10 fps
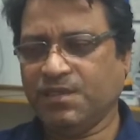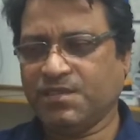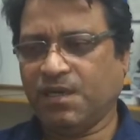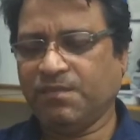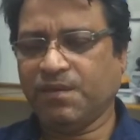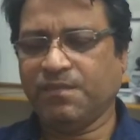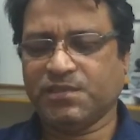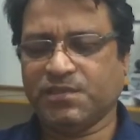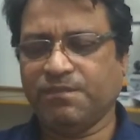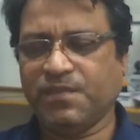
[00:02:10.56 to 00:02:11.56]
I
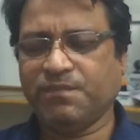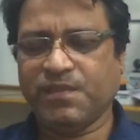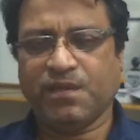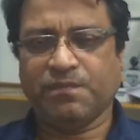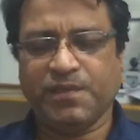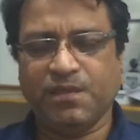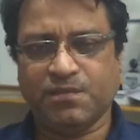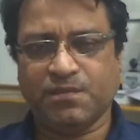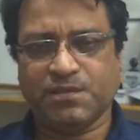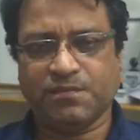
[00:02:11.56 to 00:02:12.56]
summed up their
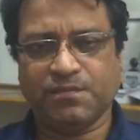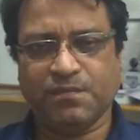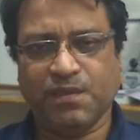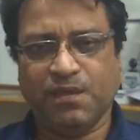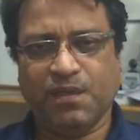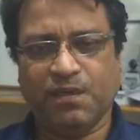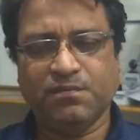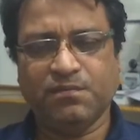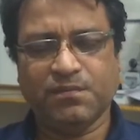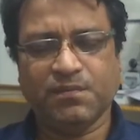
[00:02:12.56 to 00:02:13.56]
opinions, and
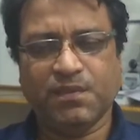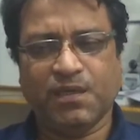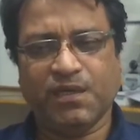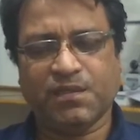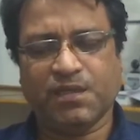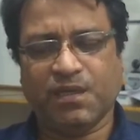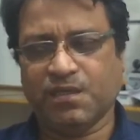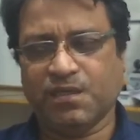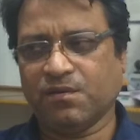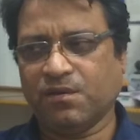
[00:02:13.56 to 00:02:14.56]
now I
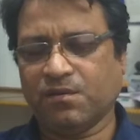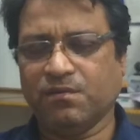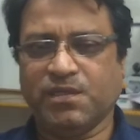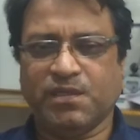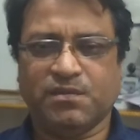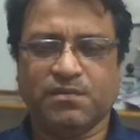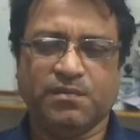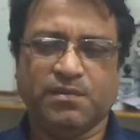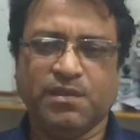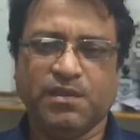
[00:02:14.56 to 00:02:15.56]
can conclude that
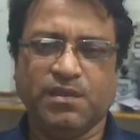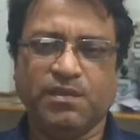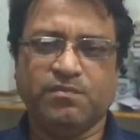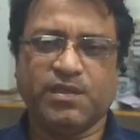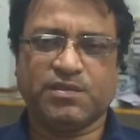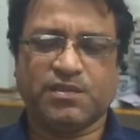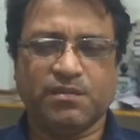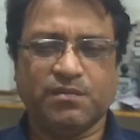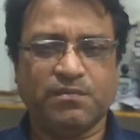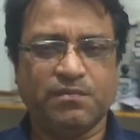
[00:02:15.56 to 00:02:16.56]
you
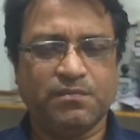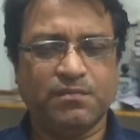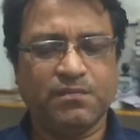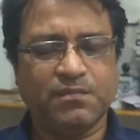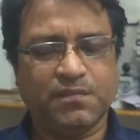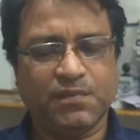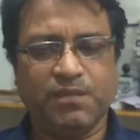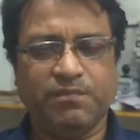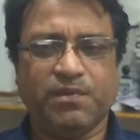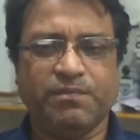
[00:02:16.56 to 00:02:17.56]
must
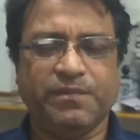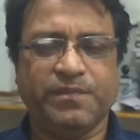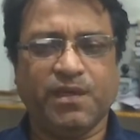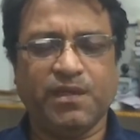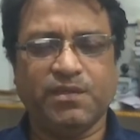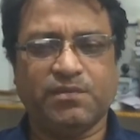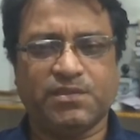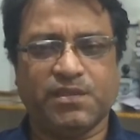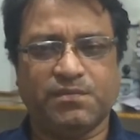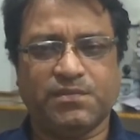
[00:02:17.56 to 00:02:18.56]
keep on preparing
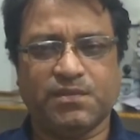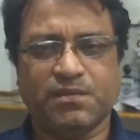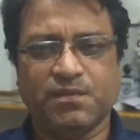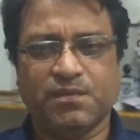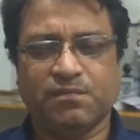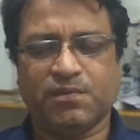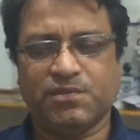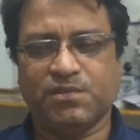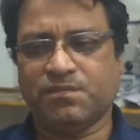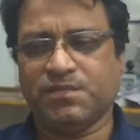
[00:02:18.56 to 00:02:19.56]
yourselves
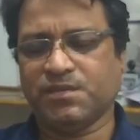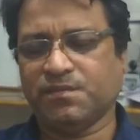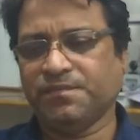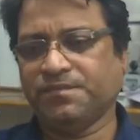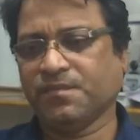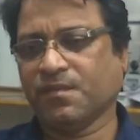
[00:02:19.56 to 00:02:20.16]
for jobs.